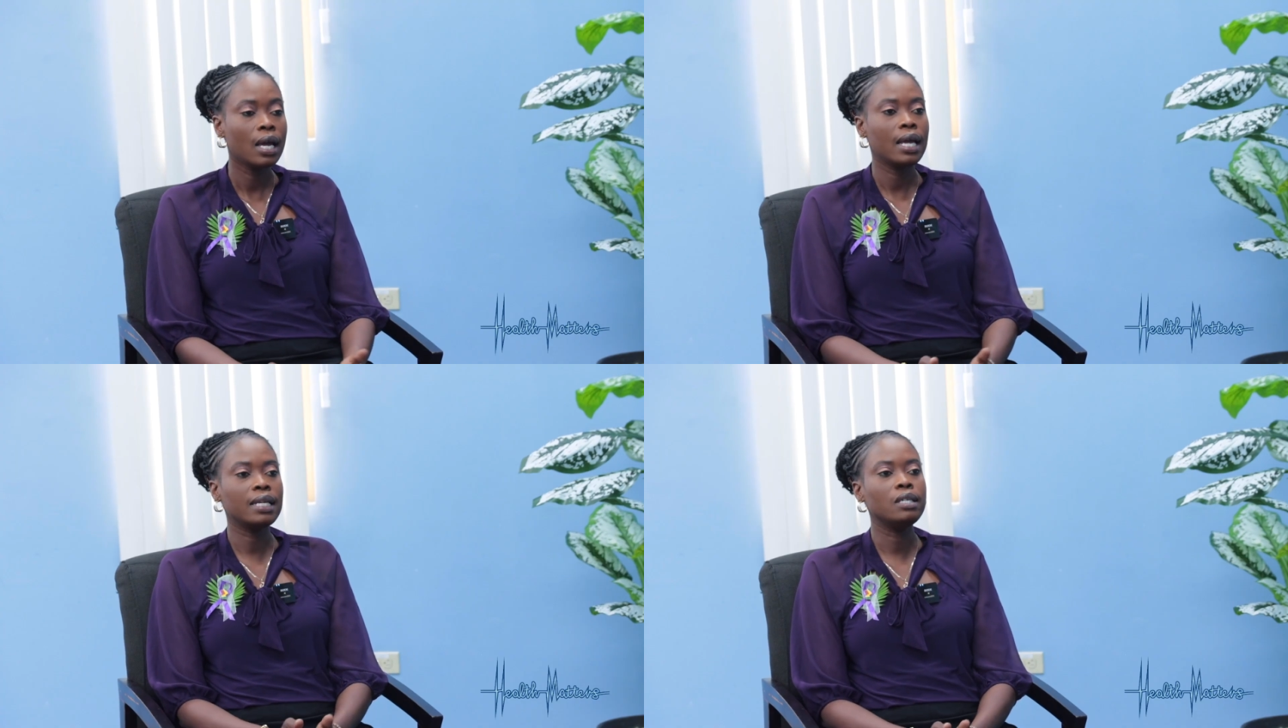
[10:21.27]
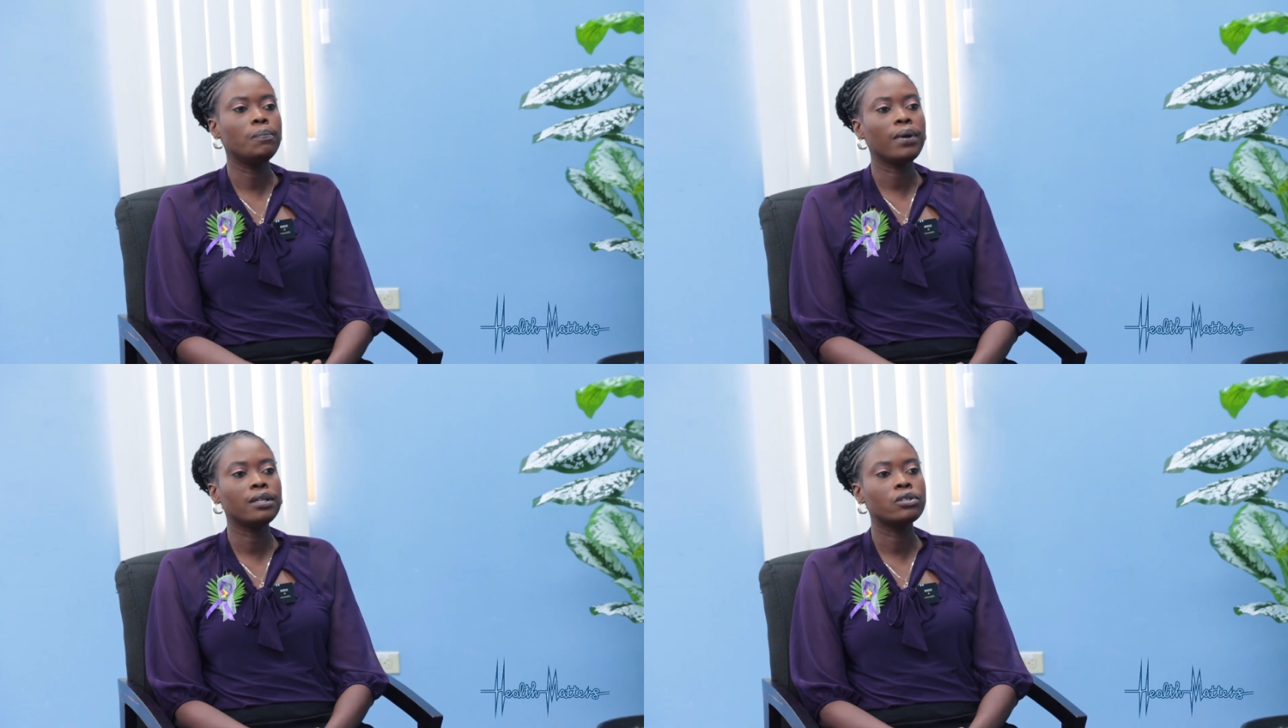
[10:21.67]
It
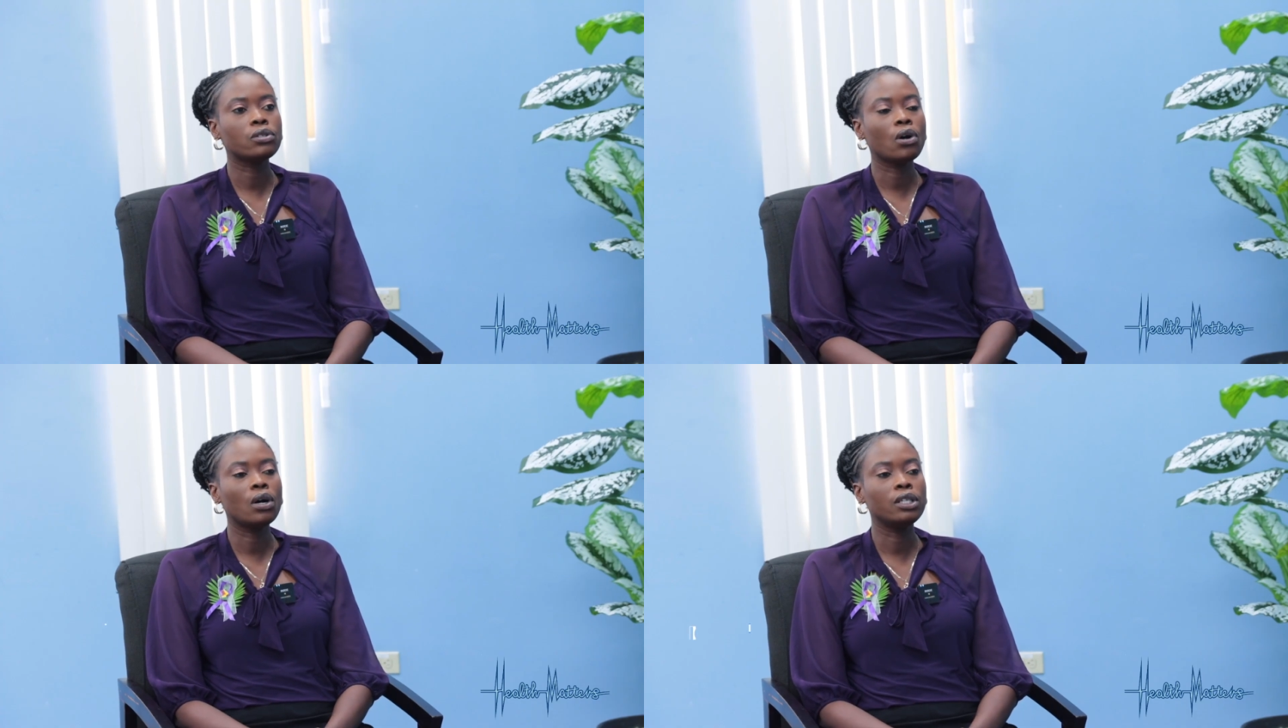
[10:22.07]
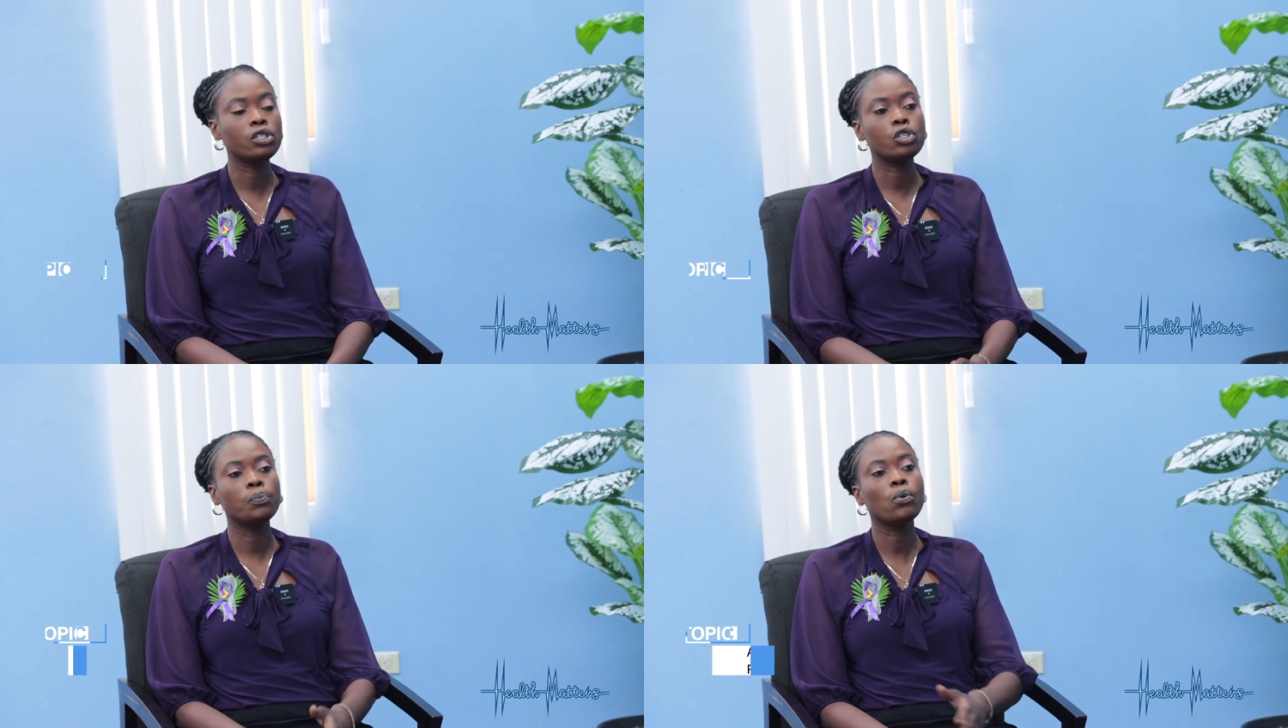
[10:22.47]
depends on the
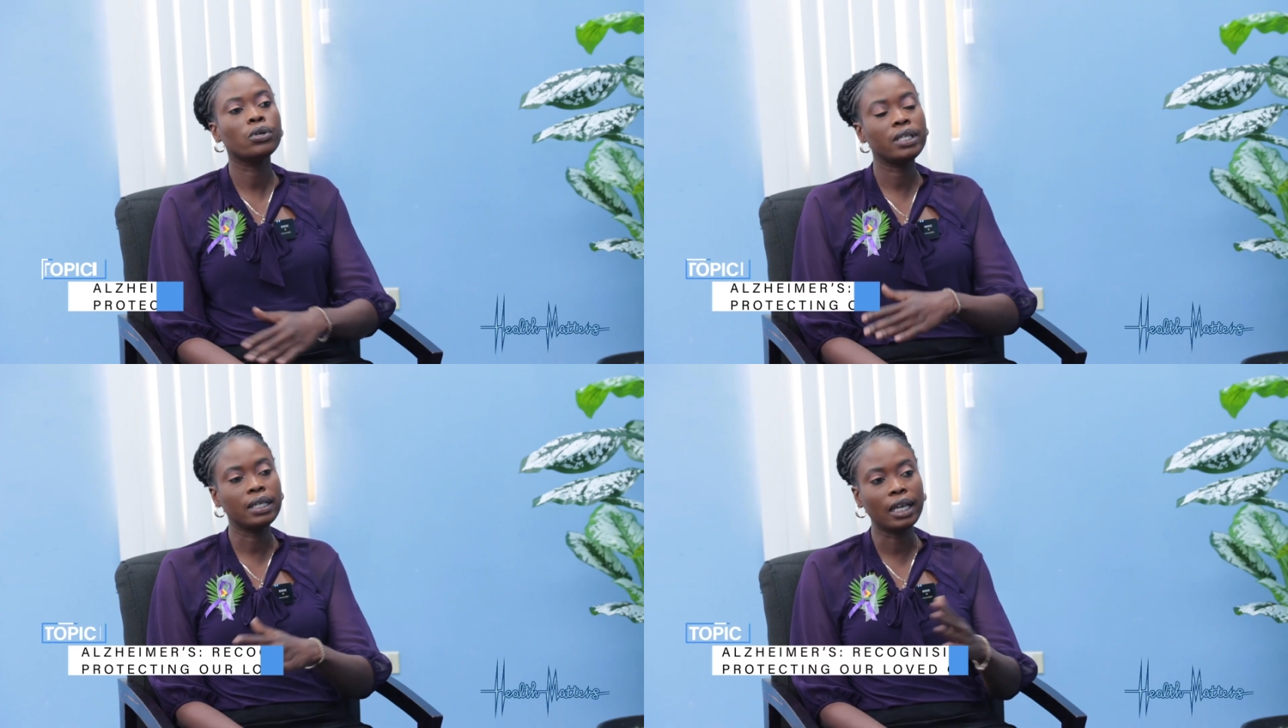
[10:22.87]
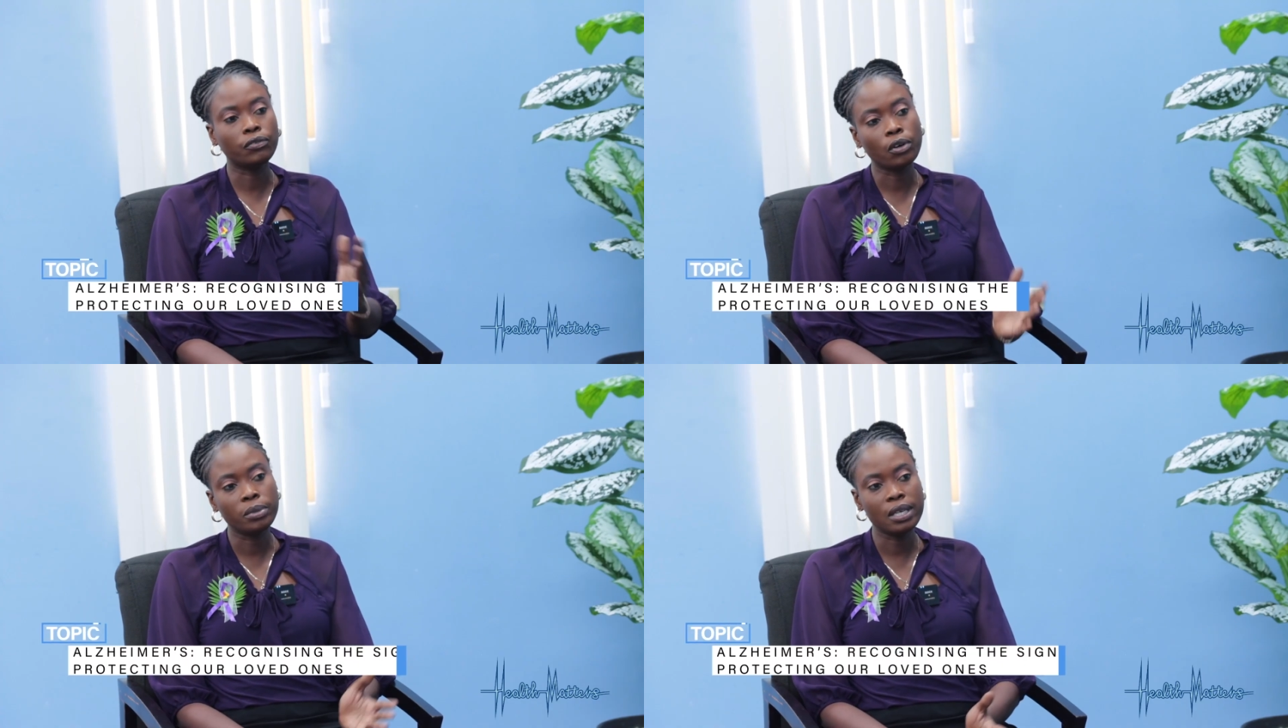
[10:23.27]
support they get from